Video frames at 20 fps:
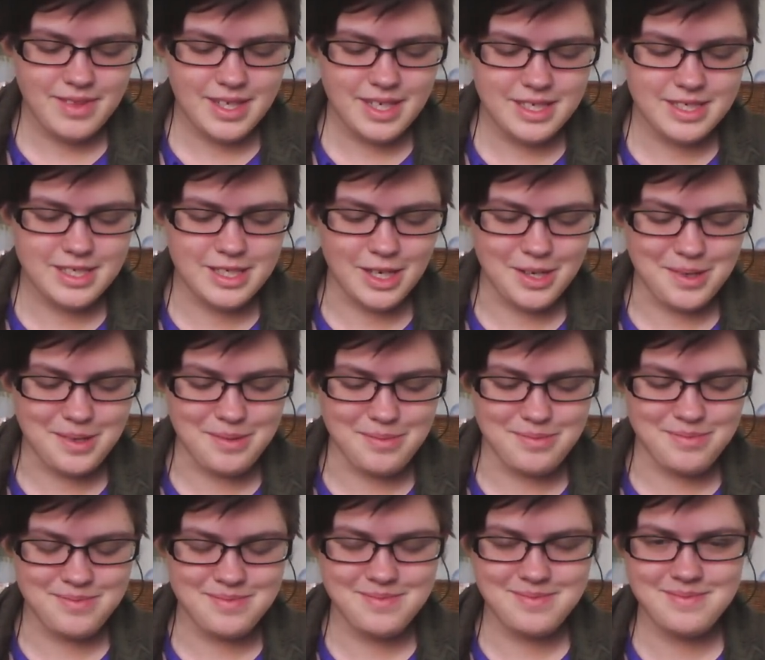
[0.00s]
So
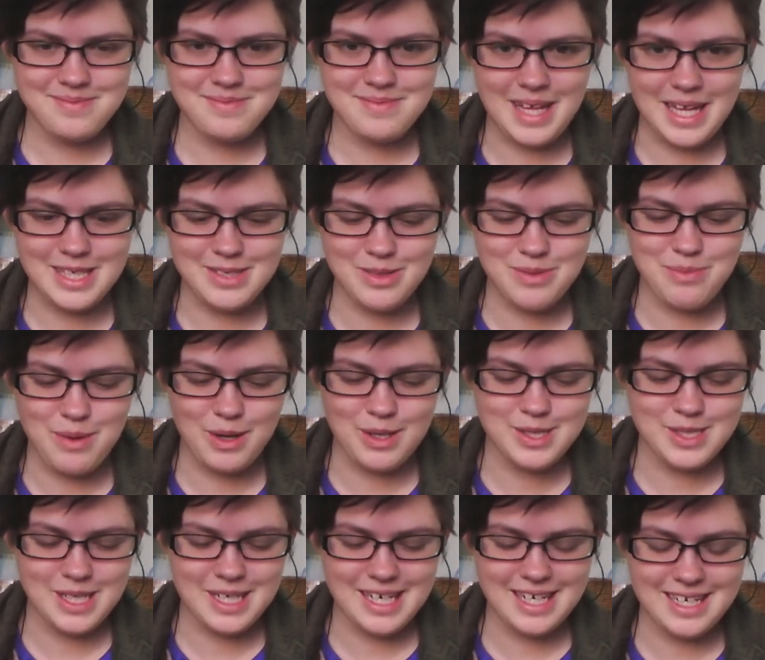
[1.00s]
that's what box
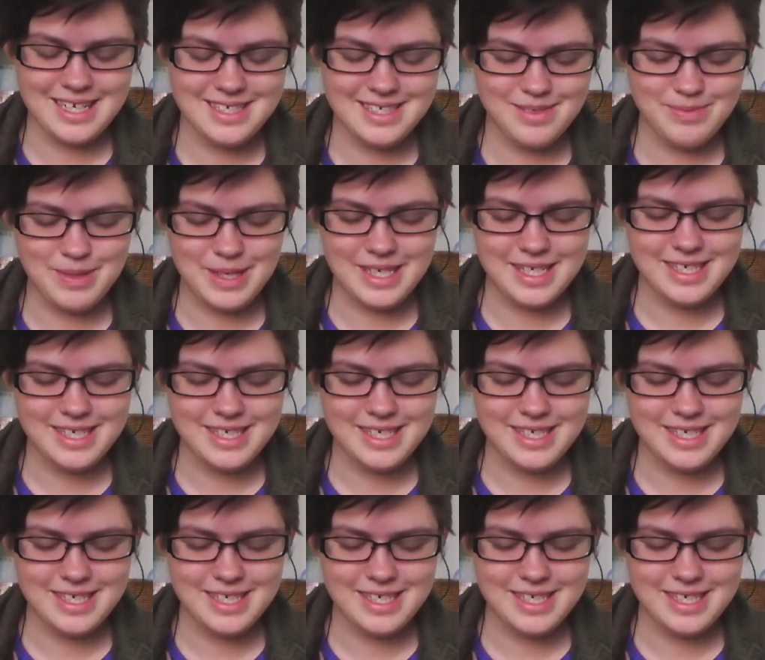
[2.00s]
sledding is, but